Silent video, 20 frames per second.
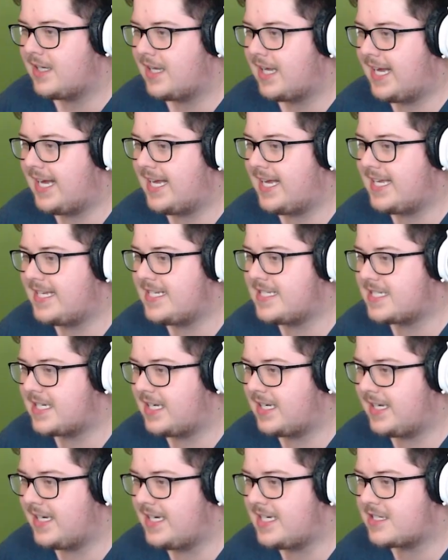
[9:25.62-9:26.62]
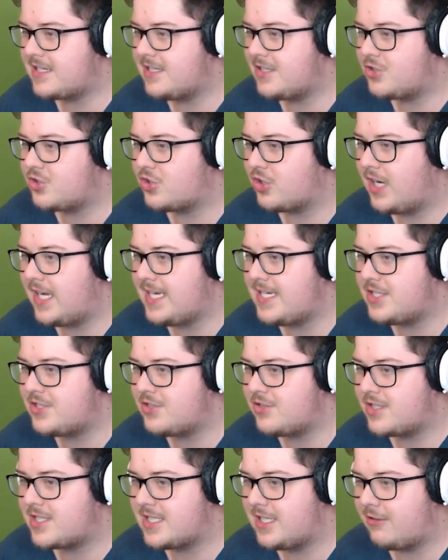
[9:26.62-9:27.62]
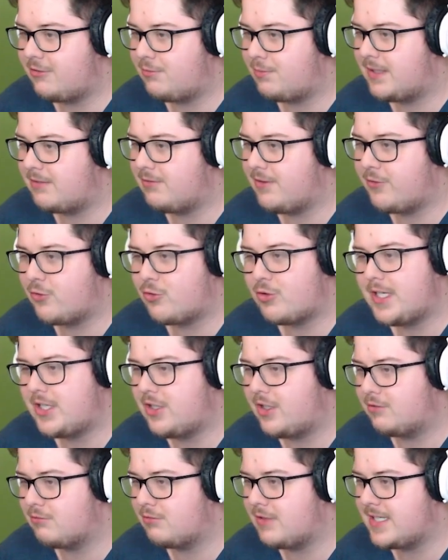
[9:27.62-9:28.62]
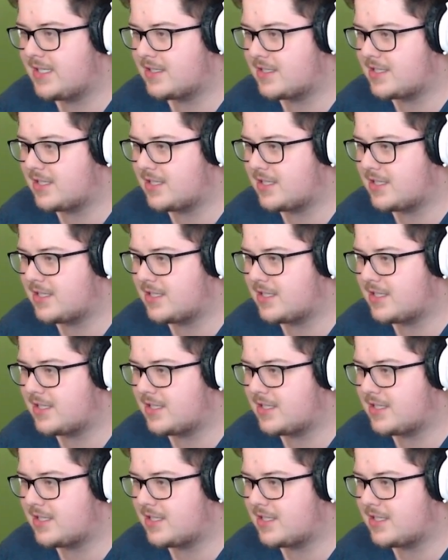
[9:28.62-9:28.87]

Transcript: and he's gonna try and do stuff, but we've already got rings,